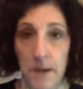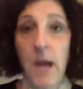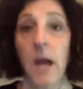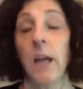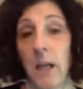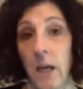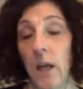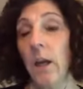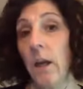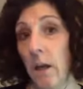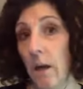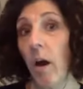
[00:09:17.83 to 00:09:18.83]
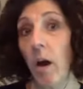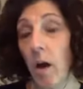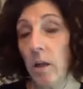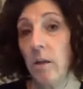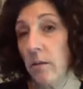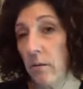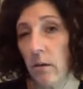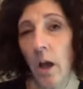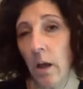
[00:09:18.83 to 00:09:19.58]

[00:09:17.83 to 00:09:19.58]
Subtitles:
backing on